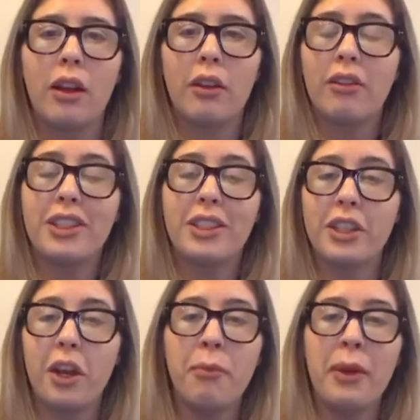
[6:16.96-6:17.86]
There are
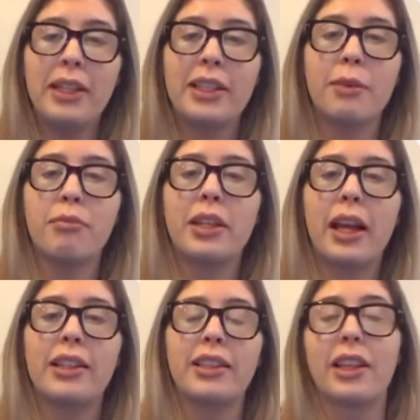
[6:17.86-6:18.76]
so many skin
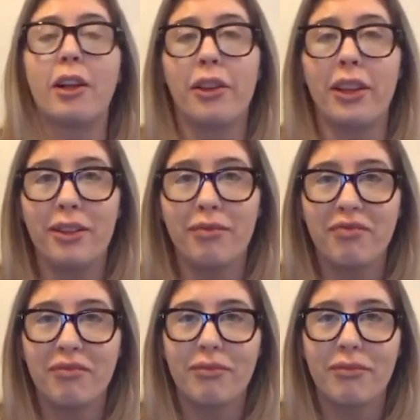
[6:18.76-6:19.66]
protectants out there.
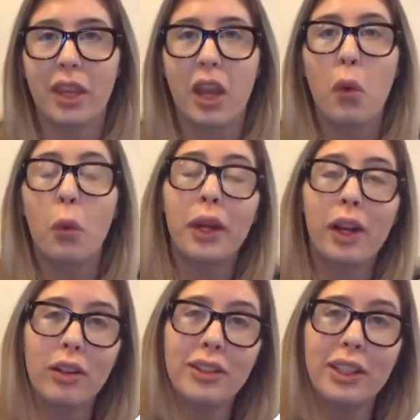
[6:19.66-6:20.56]
We
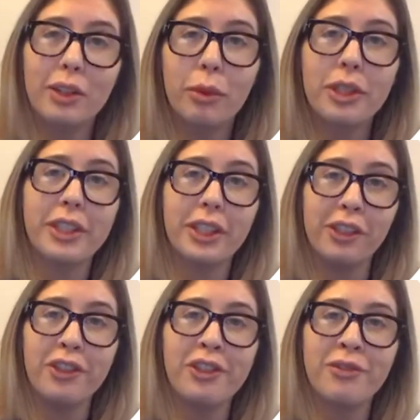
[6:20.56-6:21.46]
can't tell you what to
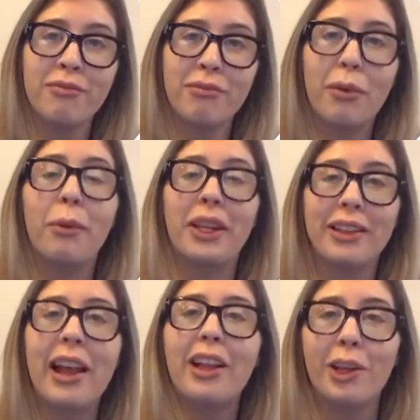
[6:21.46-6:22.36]
use, but we can
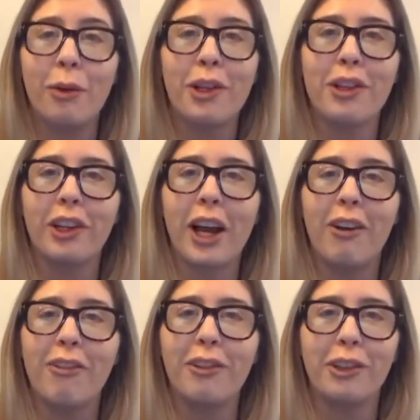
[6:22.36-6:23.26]
tell you what to look
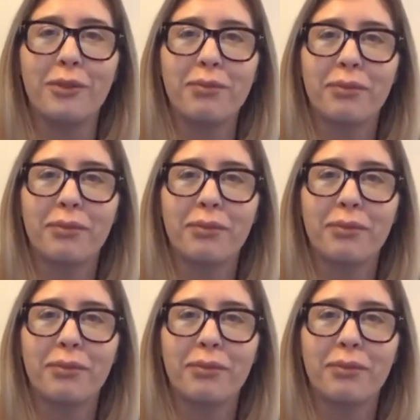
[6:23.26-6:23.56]
out for.